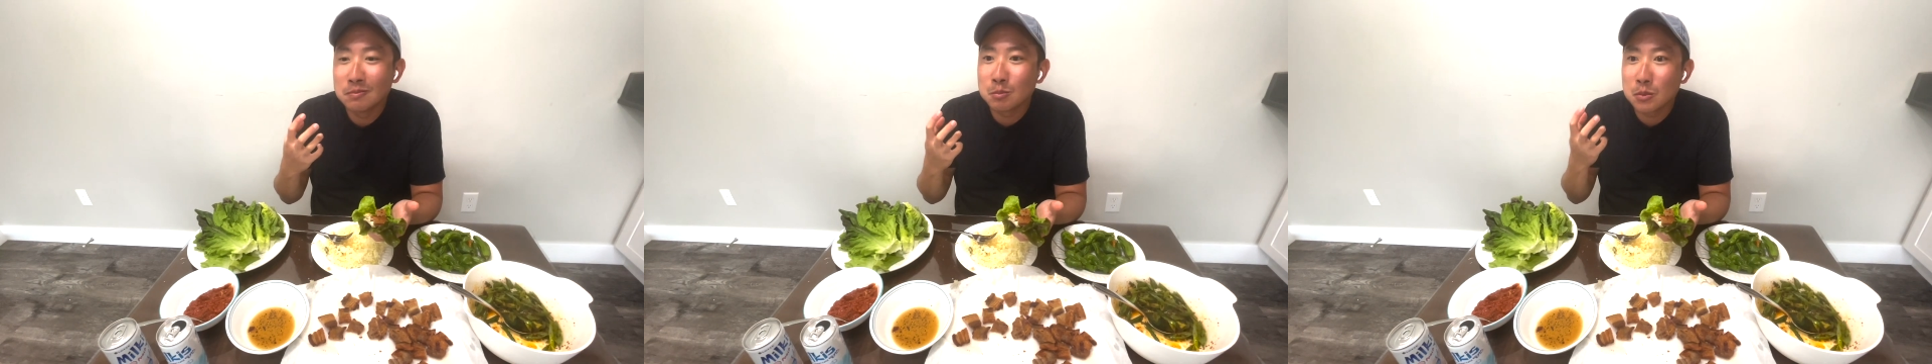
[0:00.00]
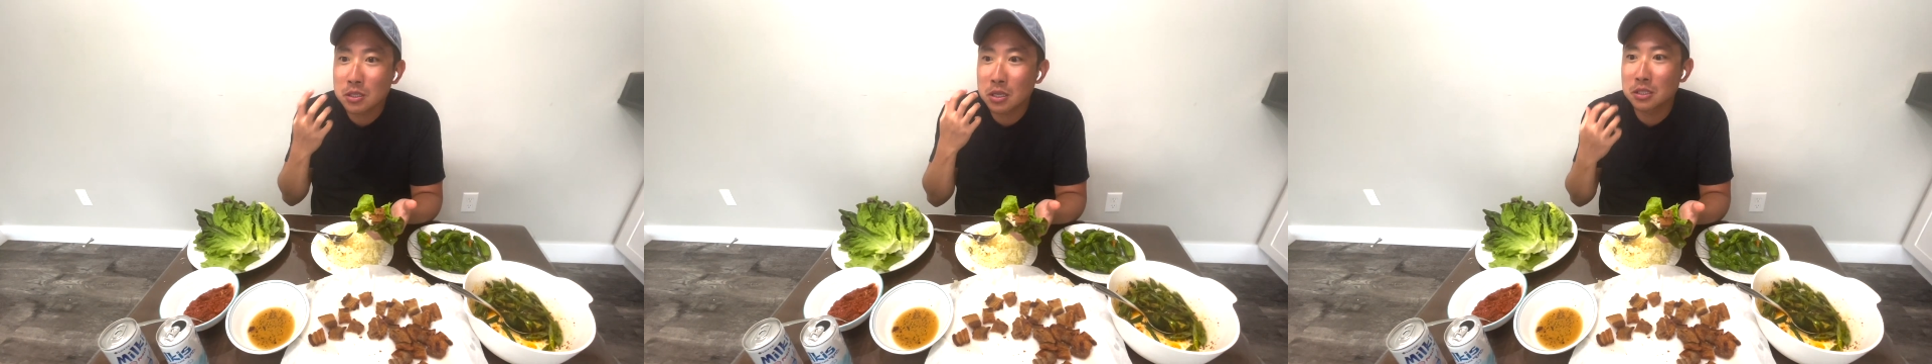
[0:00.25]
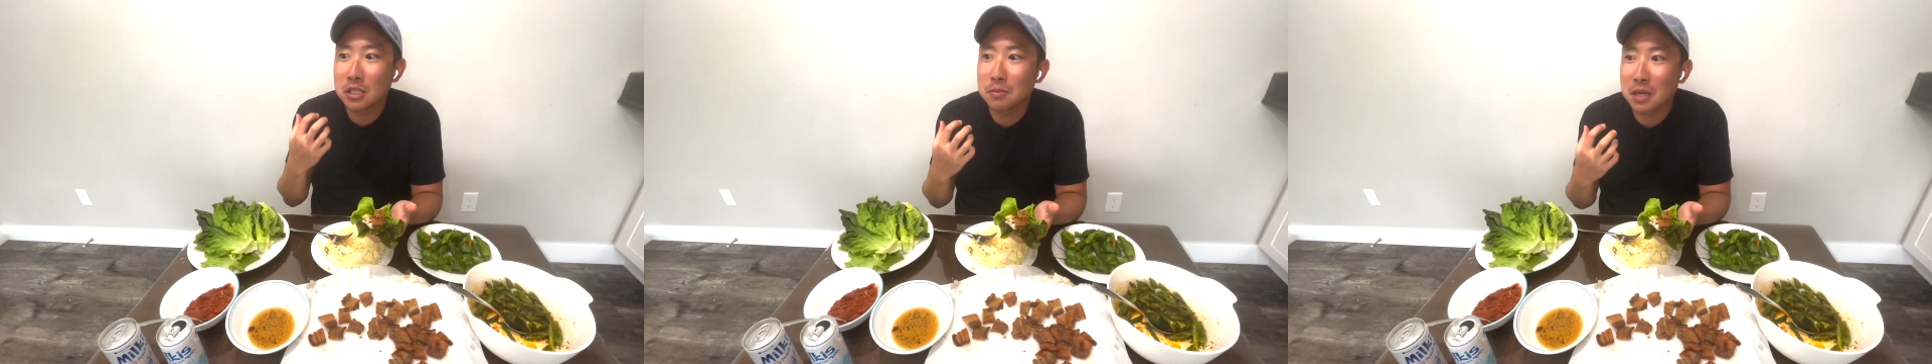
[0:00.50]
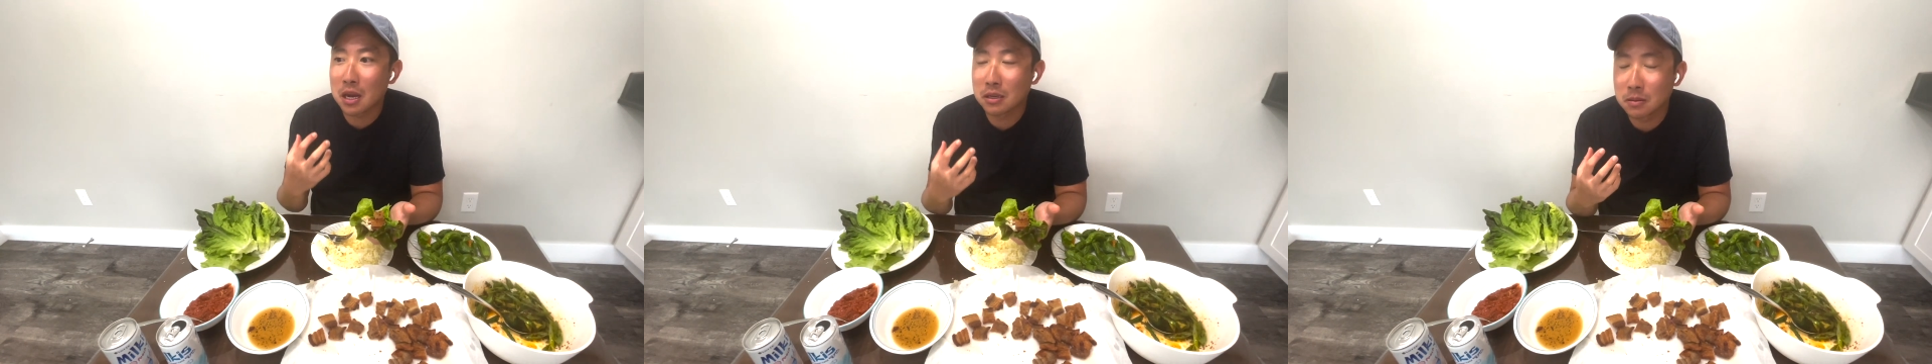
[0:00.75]
Just like deep
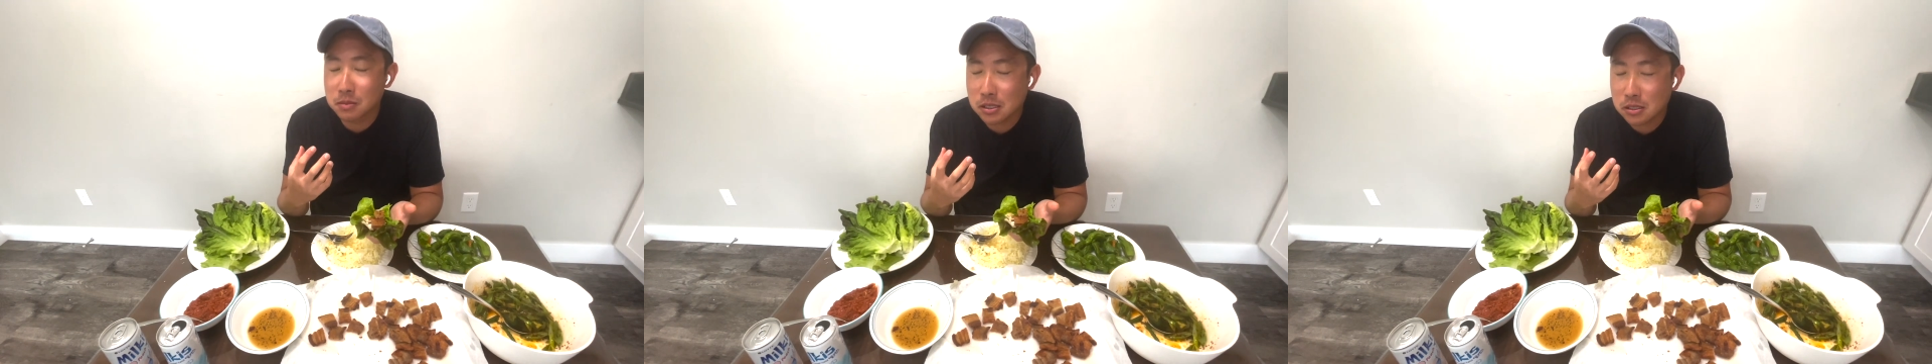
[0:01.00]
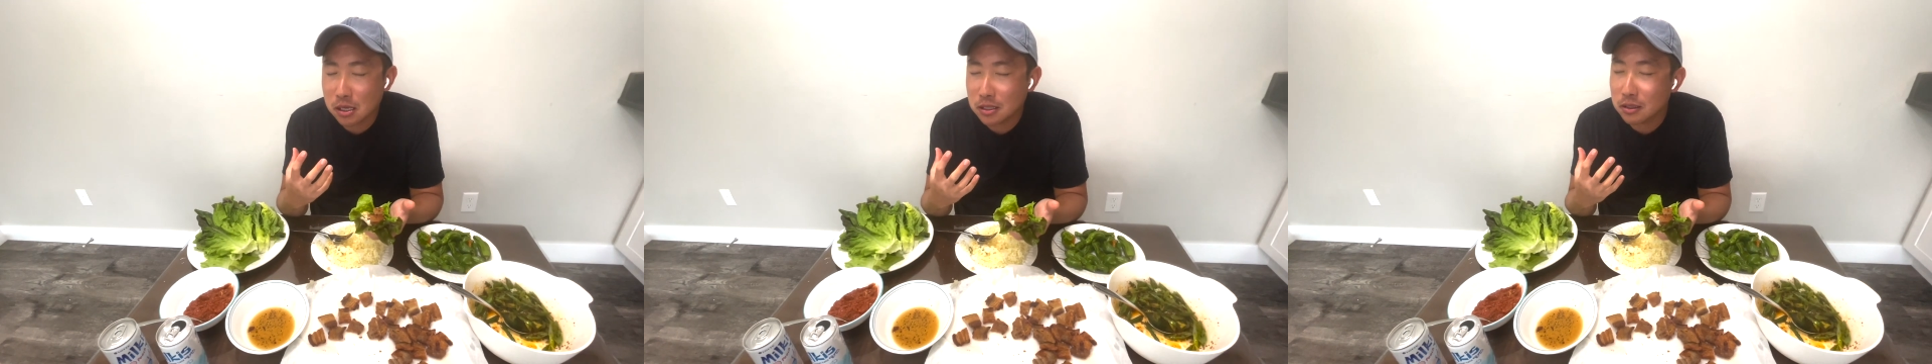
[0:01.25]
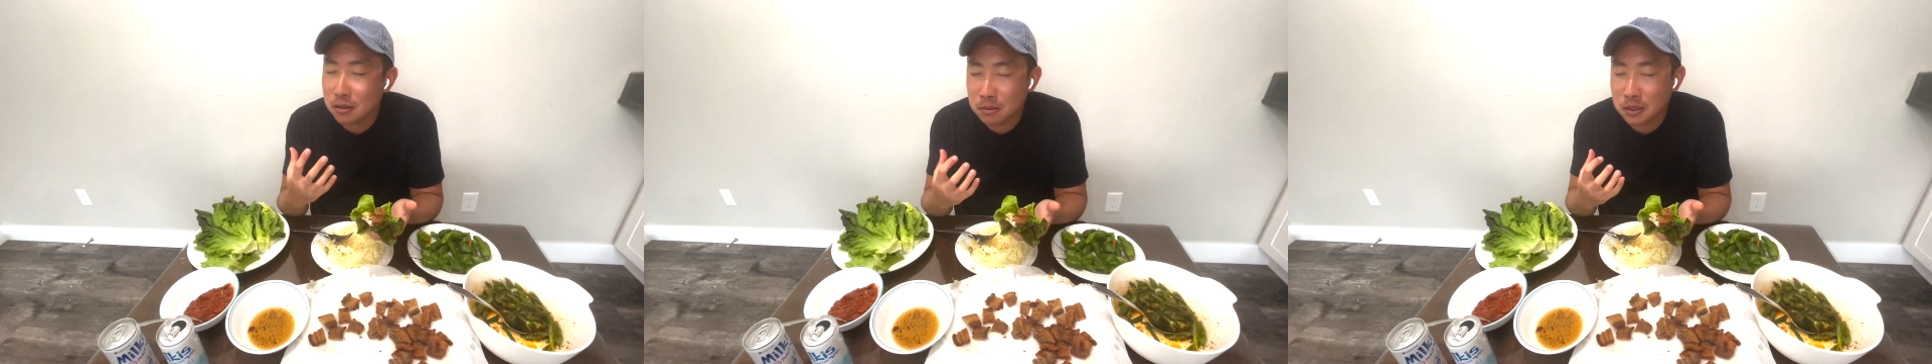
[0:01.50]
down, I'm just like, oh my